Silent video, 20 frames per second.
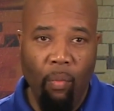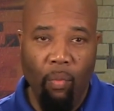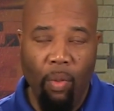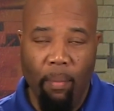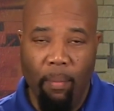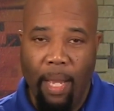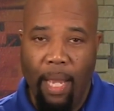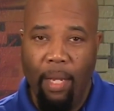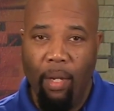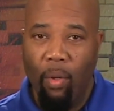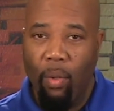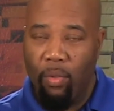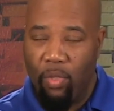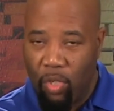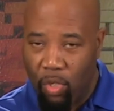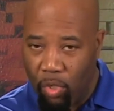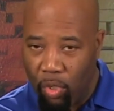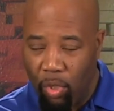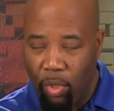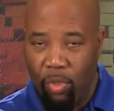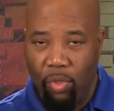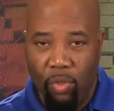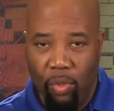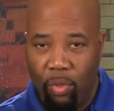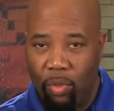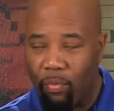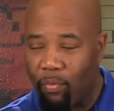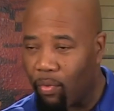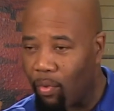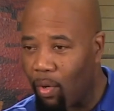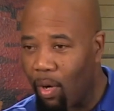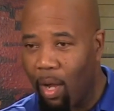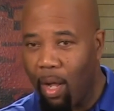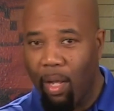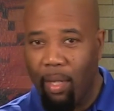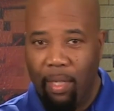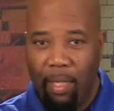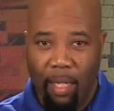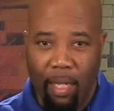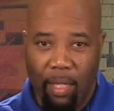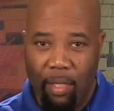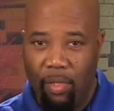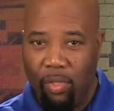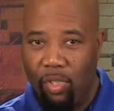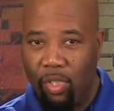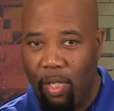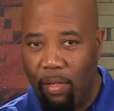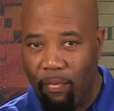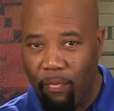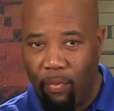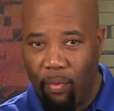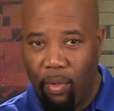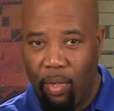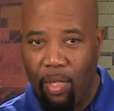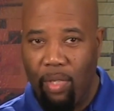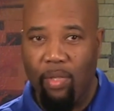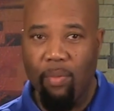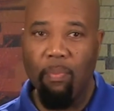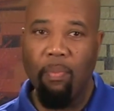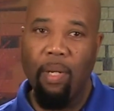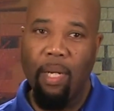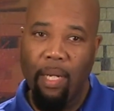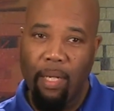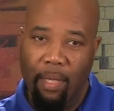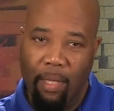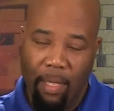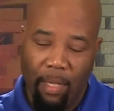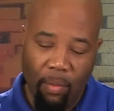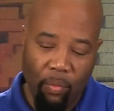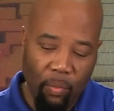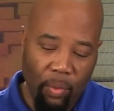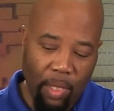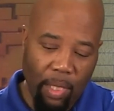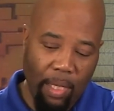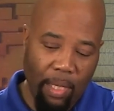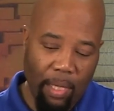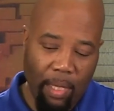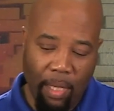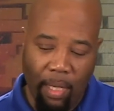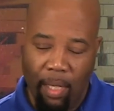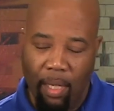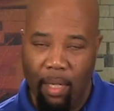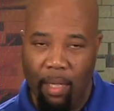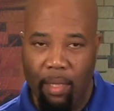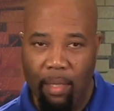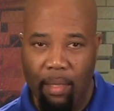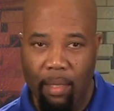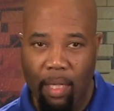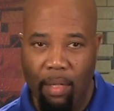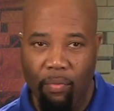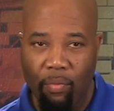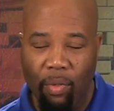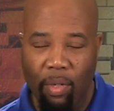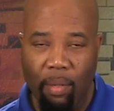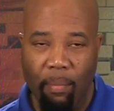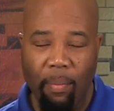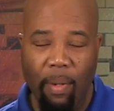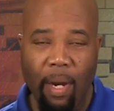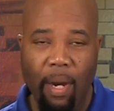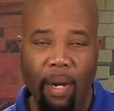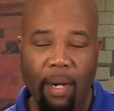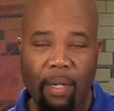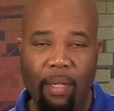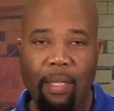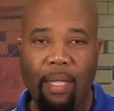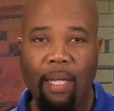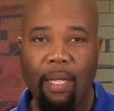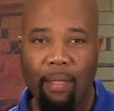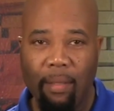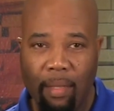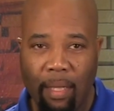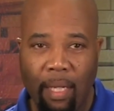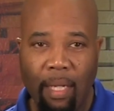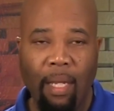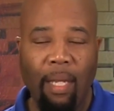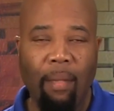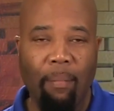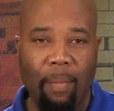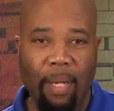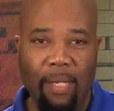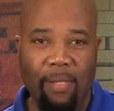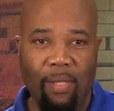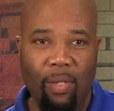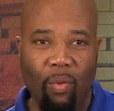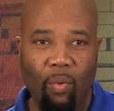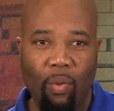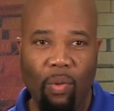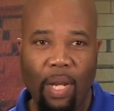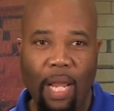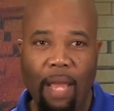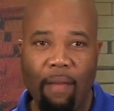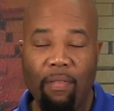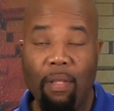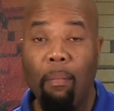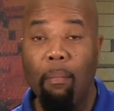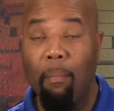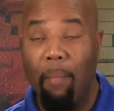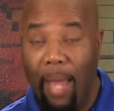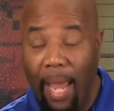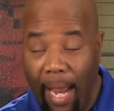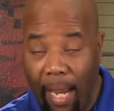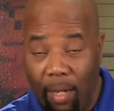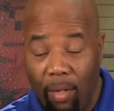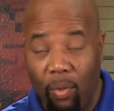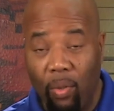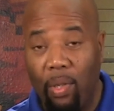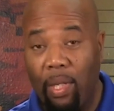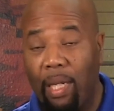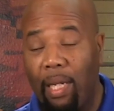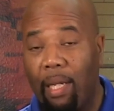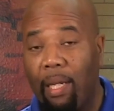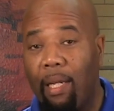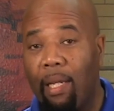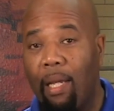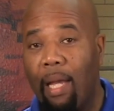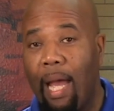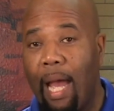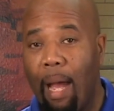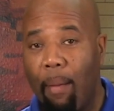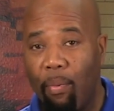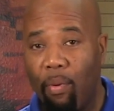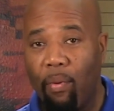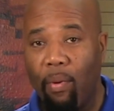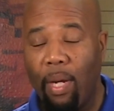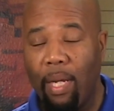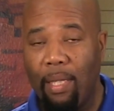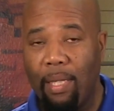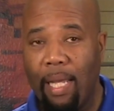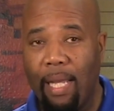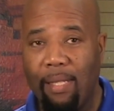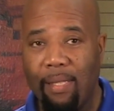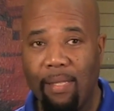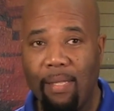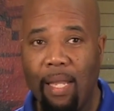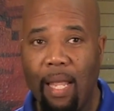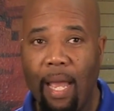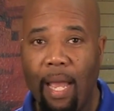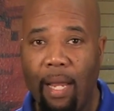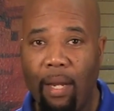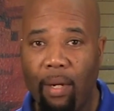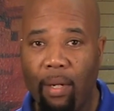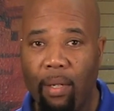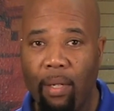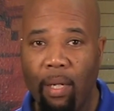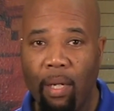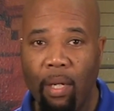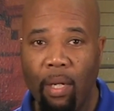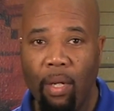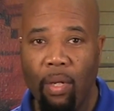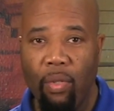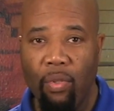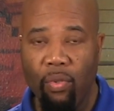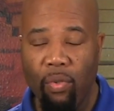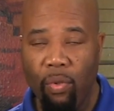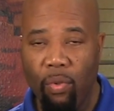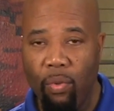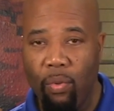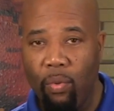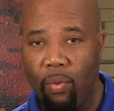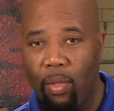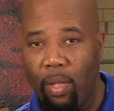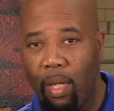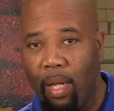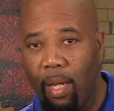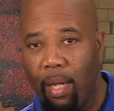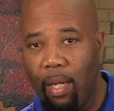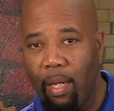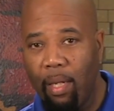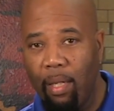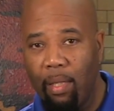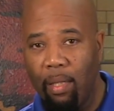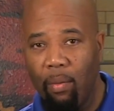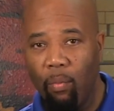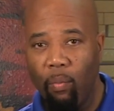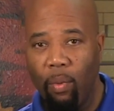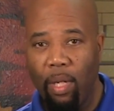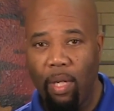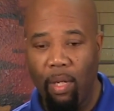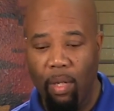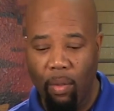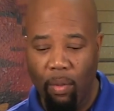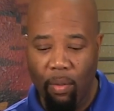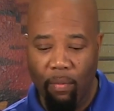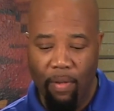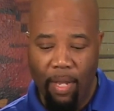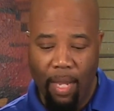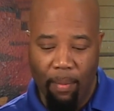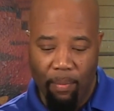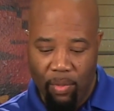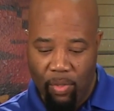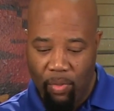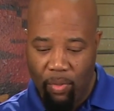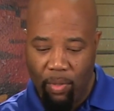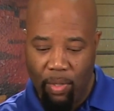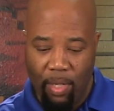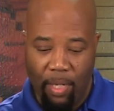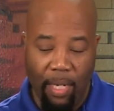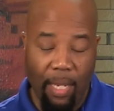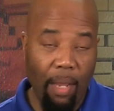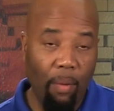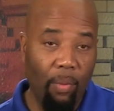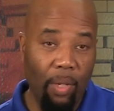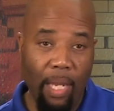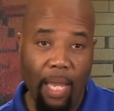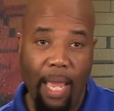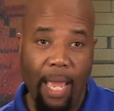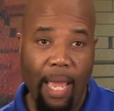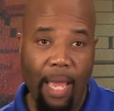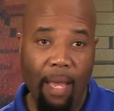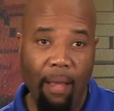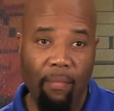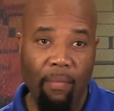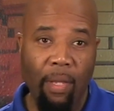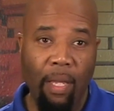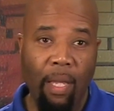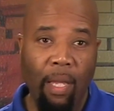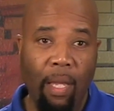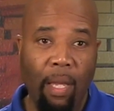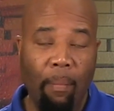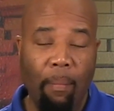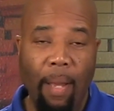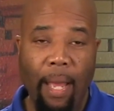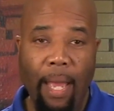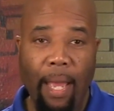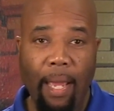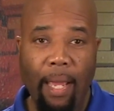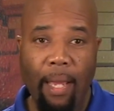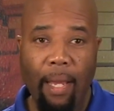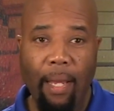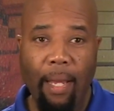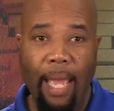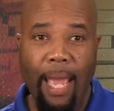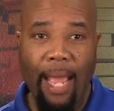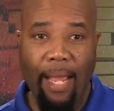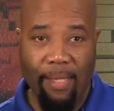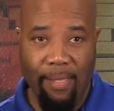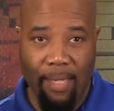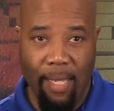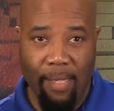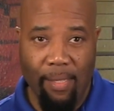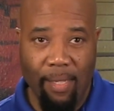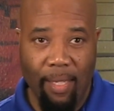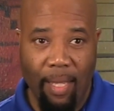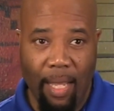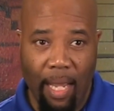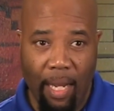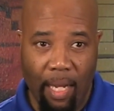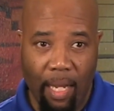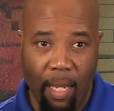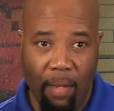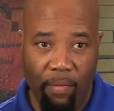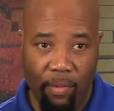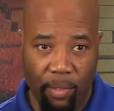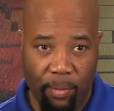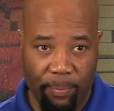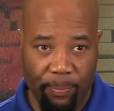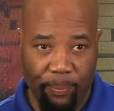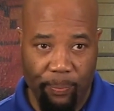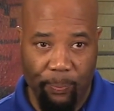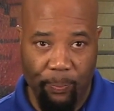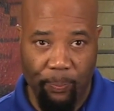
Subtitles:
we might go to neutral for all the other shift forks, but we'd if we're in park, then basically we would have to manually operate that slider through the window of opportunity that we have by accessing that cover.